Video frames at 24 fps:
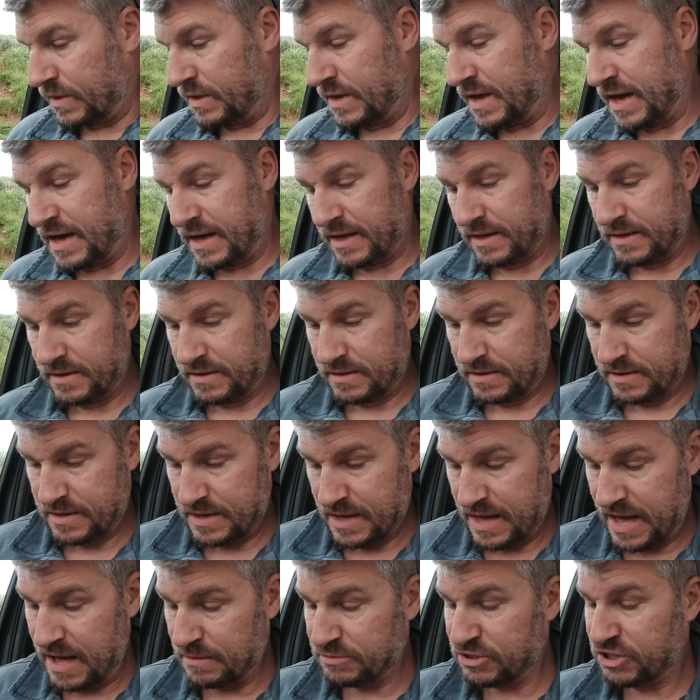Yeah,
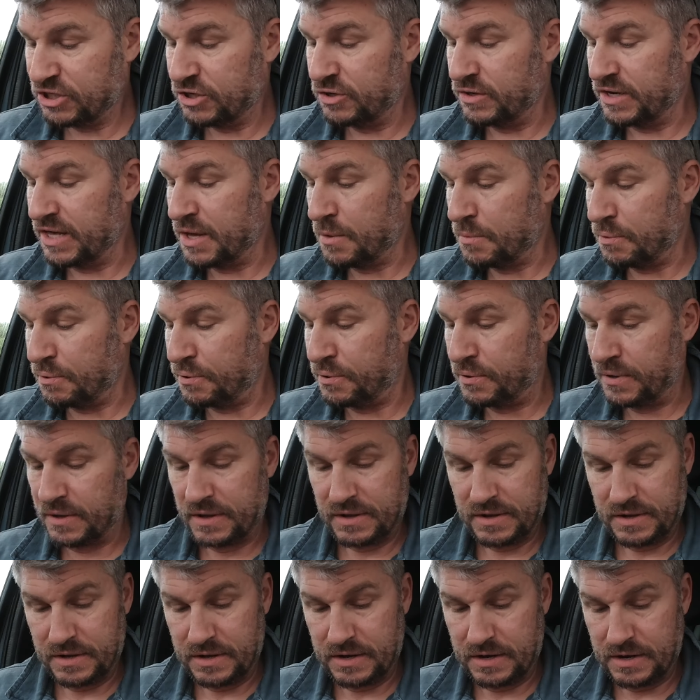absolutely
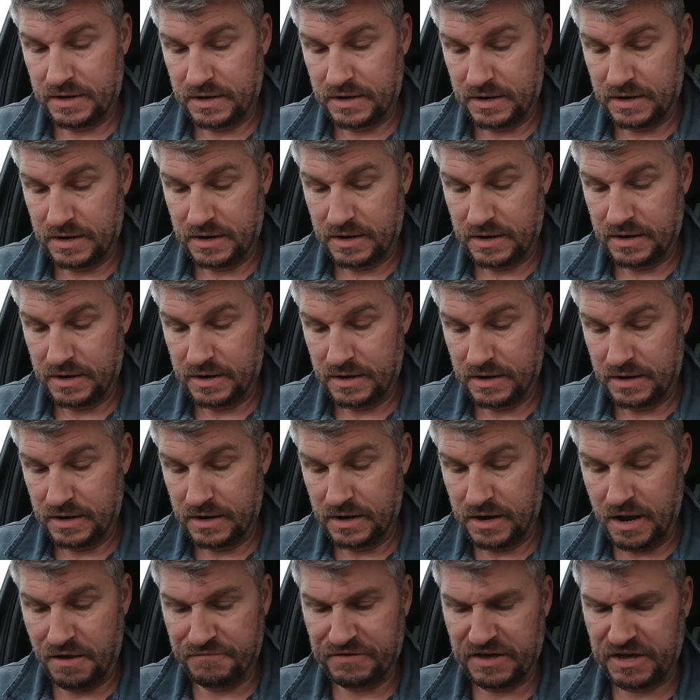
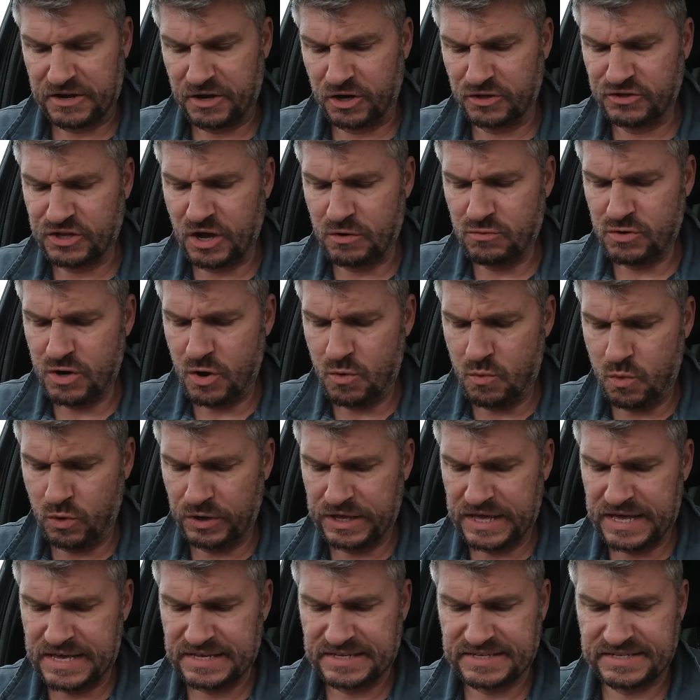love it. And I don't know what
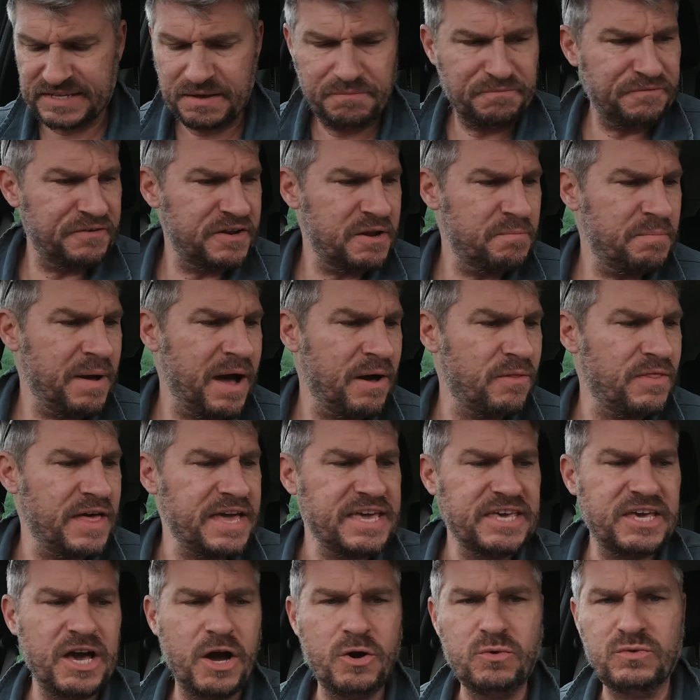it is. Something about they
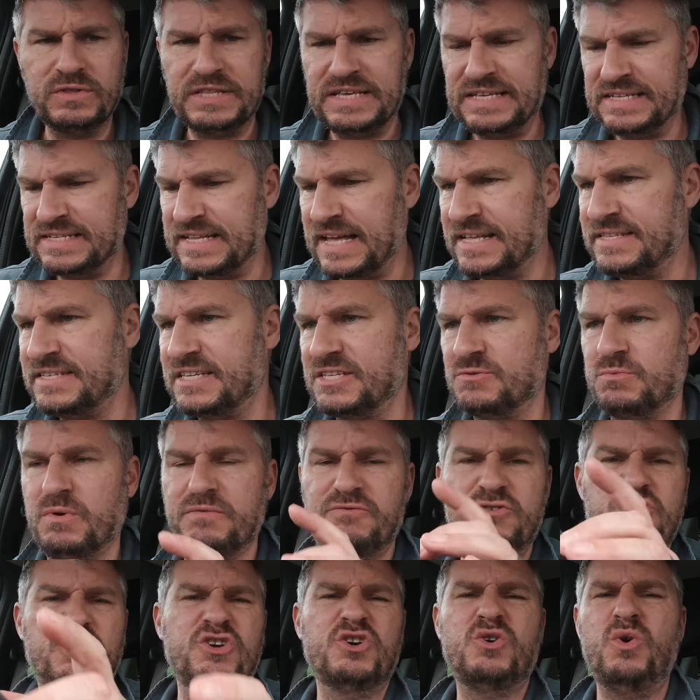coat these lenses
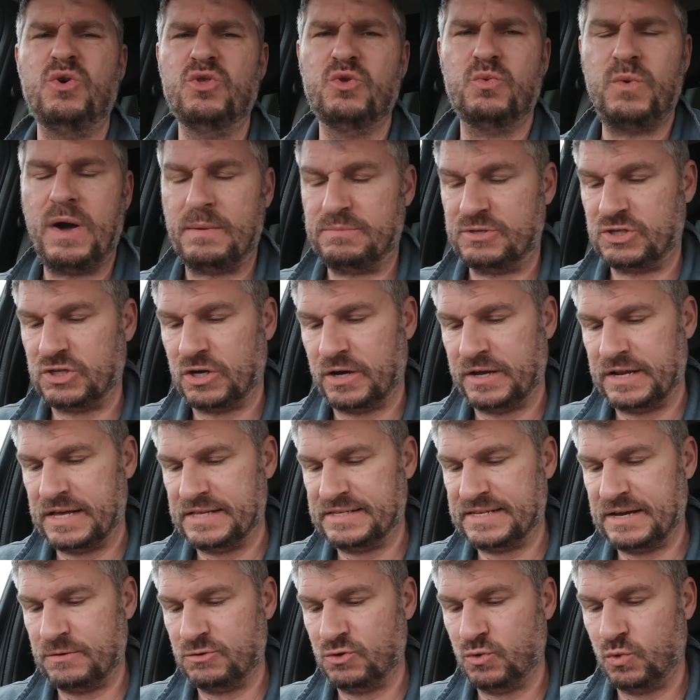with. You can go on the website and
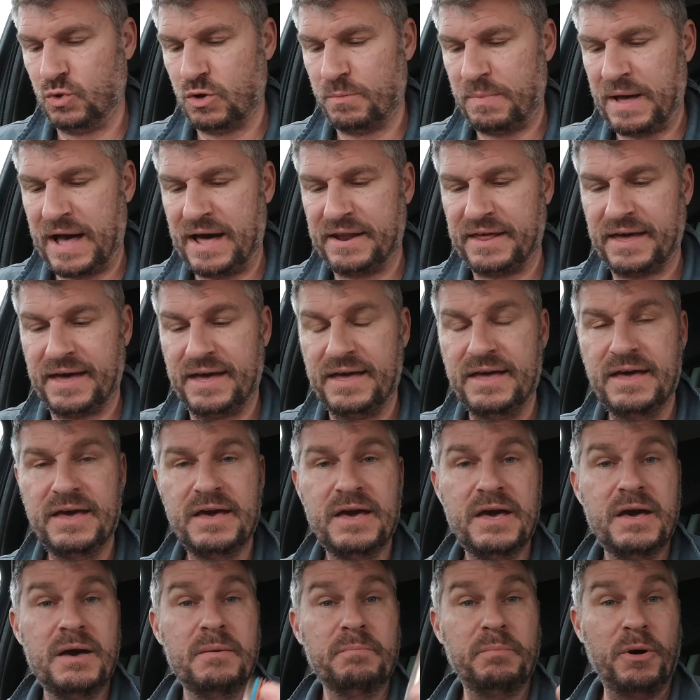it'll tell you all about it.
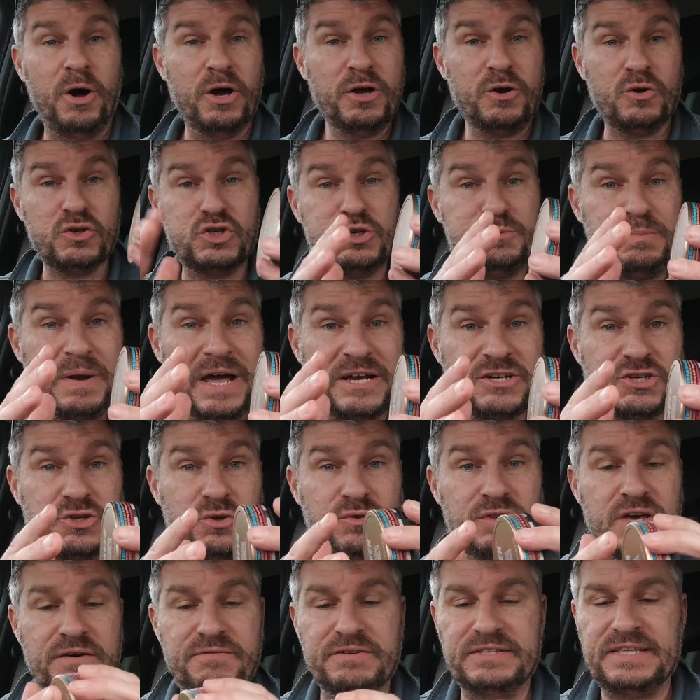But I got splashed
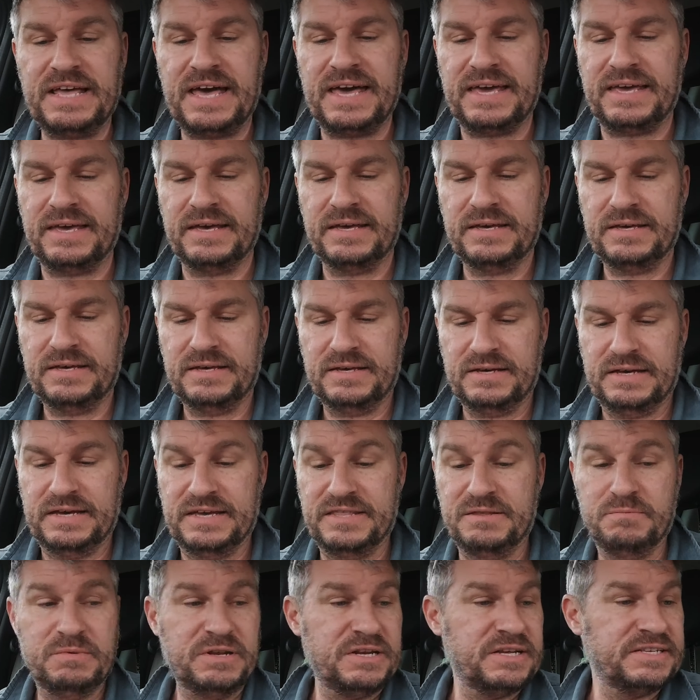on the other day
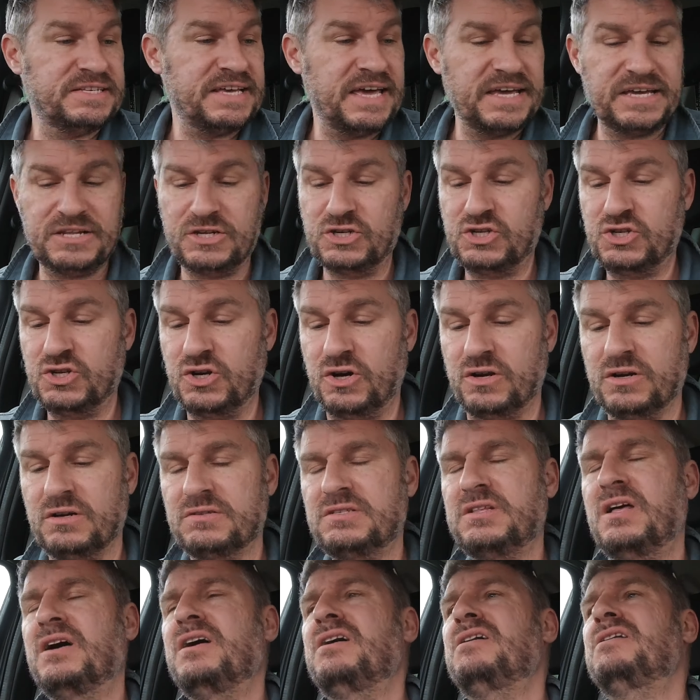in the middle of taking a shot, and I
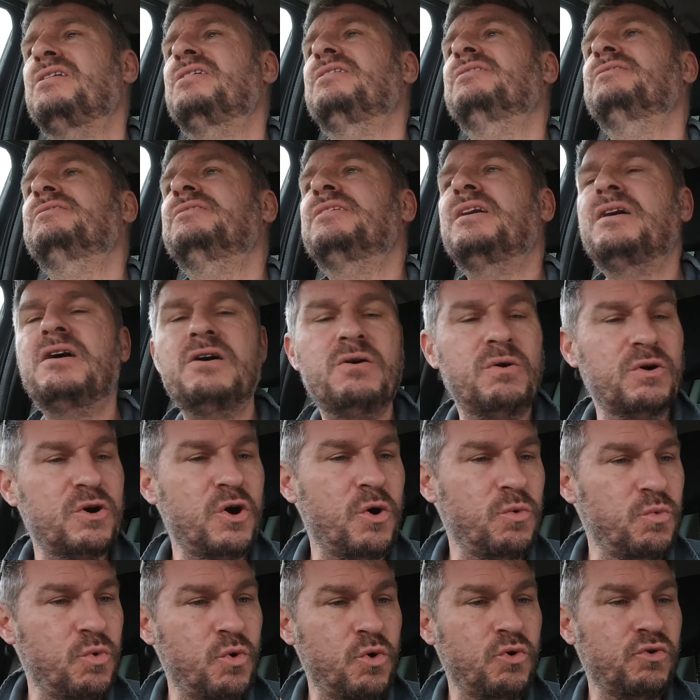was like, oh no, I
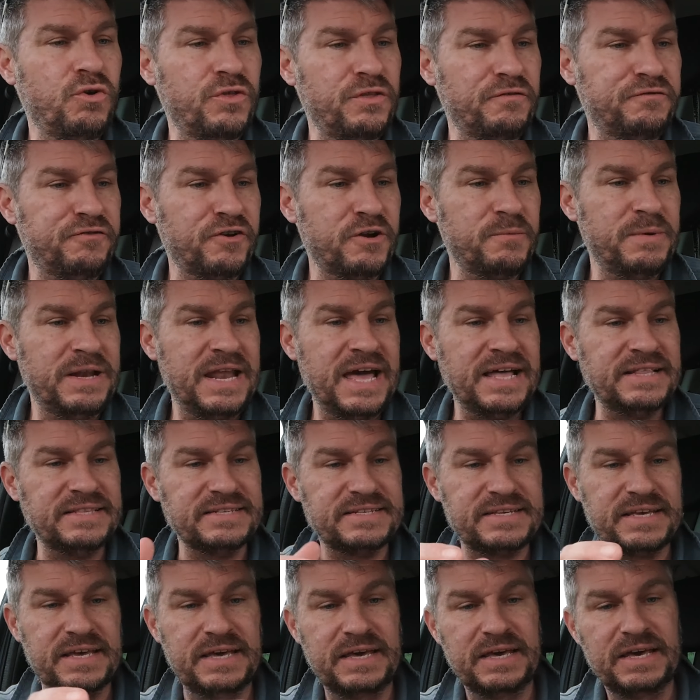got water on the front of my
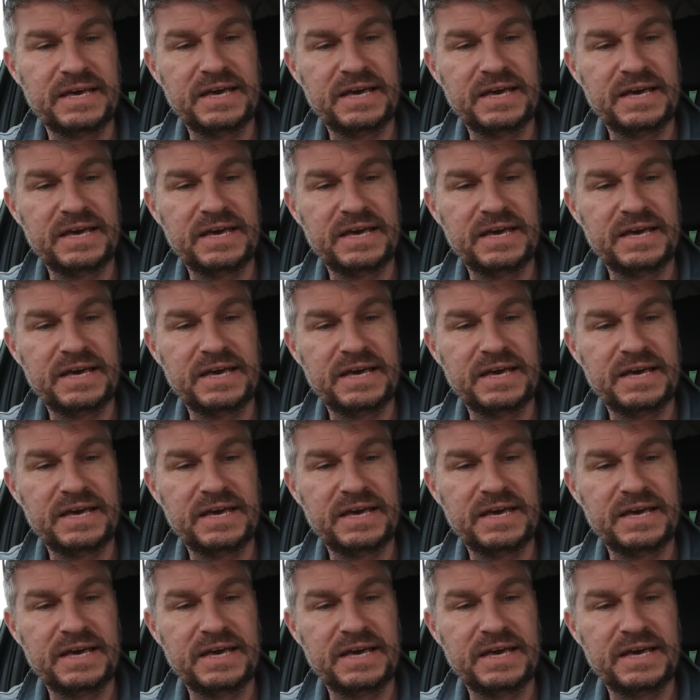lens.